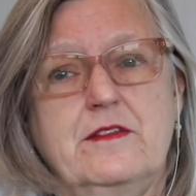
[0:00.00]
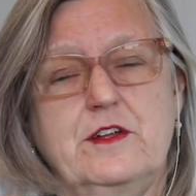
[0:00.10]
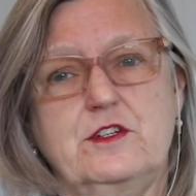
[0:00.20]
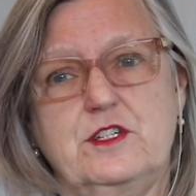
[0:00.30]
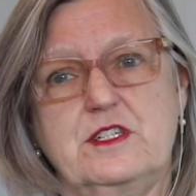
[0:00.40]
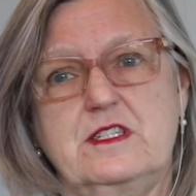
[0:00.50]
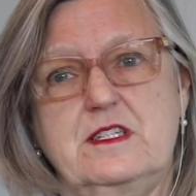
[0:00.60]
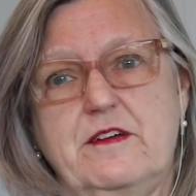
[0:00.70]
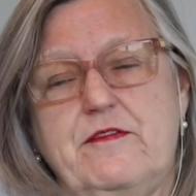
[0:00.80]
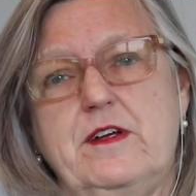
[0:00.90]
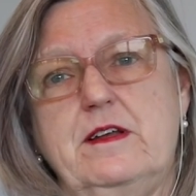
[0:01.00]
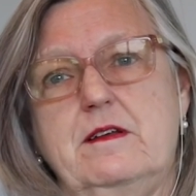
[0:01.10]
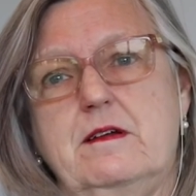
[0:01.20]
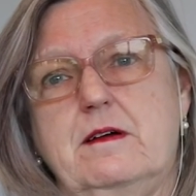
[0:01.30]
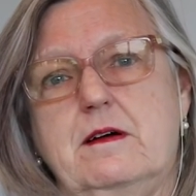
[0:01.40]
They're just different
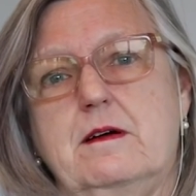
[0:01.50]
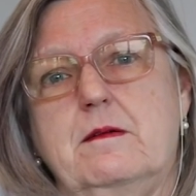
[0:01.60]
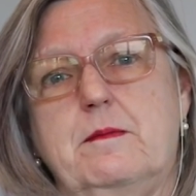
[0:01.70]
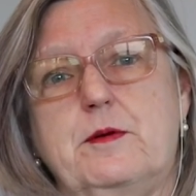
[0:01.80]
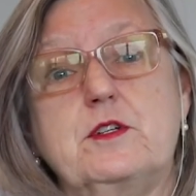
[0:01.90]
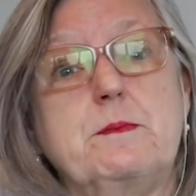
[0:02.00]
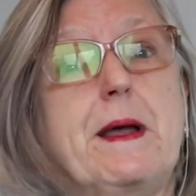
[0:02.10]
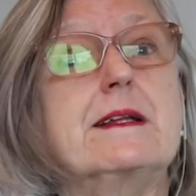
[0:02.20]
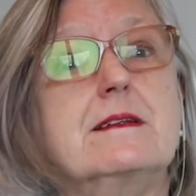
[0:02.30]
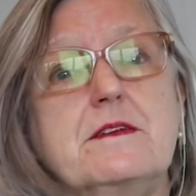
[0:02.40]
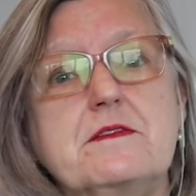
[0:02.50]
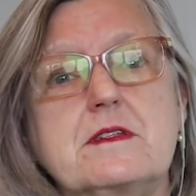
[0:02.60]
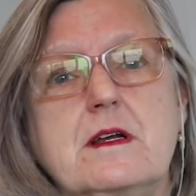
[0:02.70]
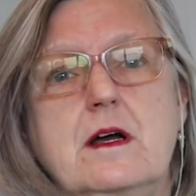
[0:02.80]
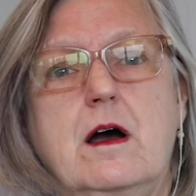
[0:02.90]
um, perspectives